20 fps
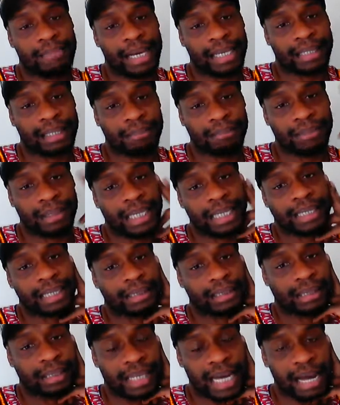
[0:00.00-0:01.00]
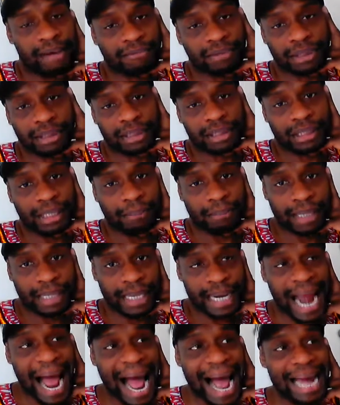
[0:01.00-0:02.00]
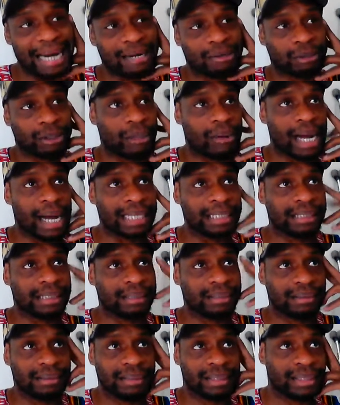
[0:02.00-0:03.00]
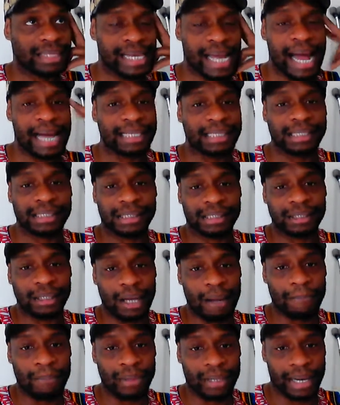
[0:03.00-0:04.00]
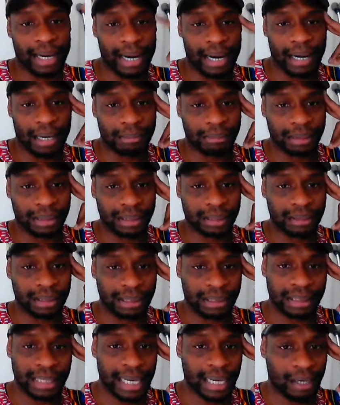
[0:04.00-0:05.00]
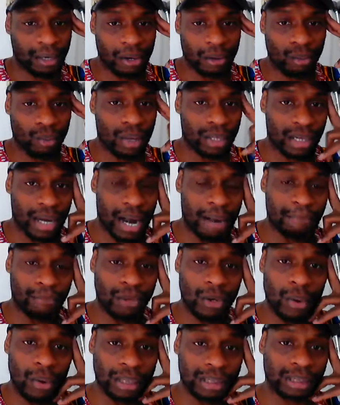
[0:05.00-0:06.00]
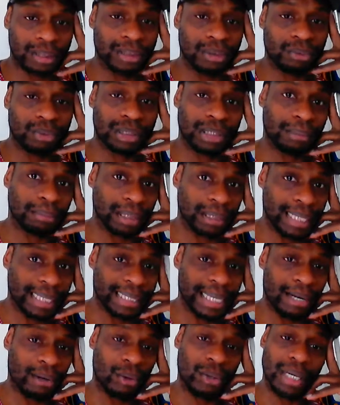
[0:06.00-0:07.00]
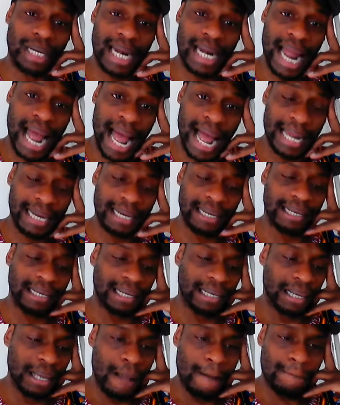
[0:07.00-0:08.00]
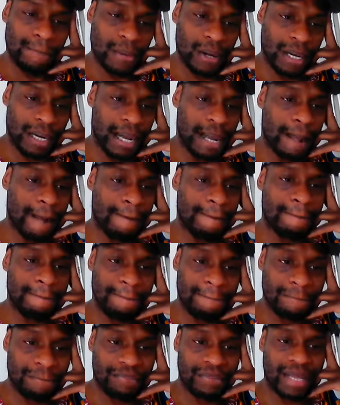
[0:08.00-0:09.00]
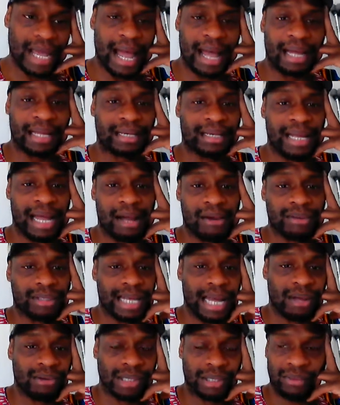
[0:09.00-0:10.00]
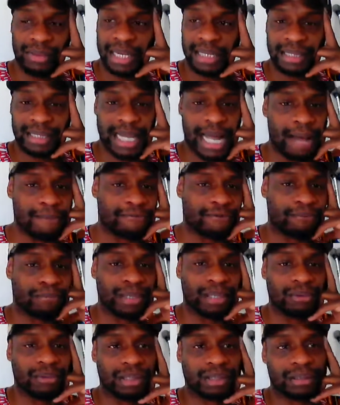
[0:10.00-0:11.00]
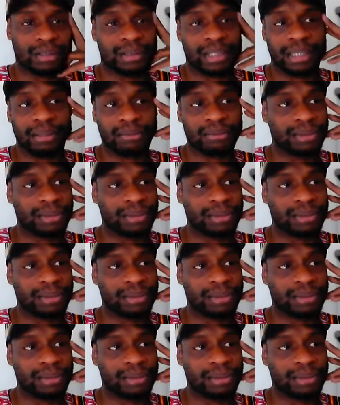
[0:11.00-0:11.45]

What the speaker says: and make them like into novels or something like that. I don't know. The idea is still up in the air. I'm still deciding on whether I'm going to do something like that or not. But yeah, that was a great time for me. You